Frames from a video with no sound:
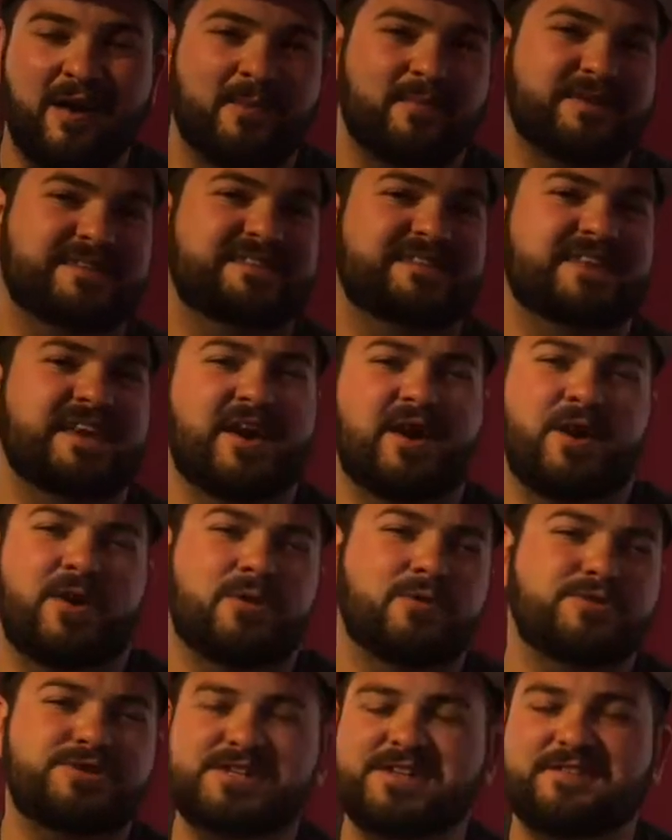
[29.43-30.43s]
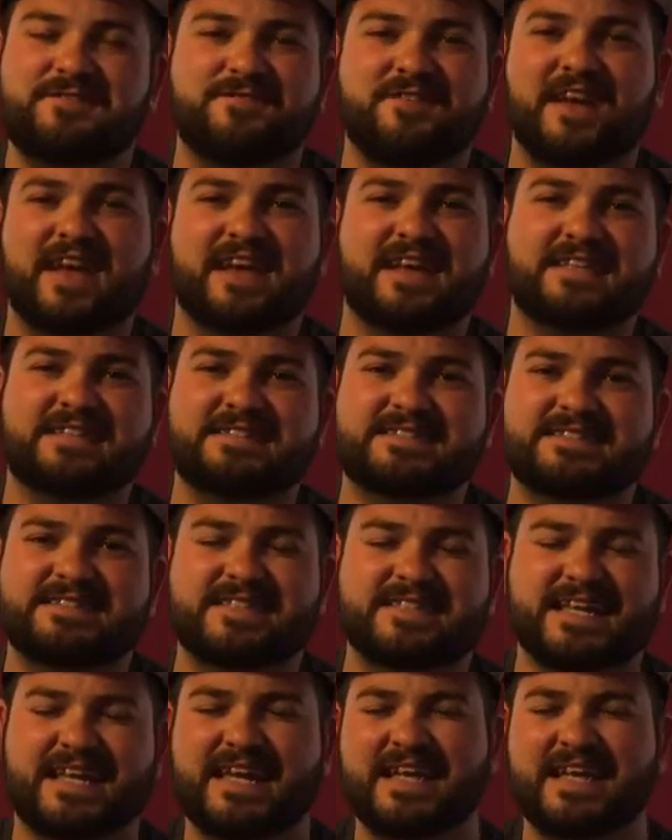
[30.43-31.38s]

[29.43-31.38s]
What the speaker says: but to the OG fans,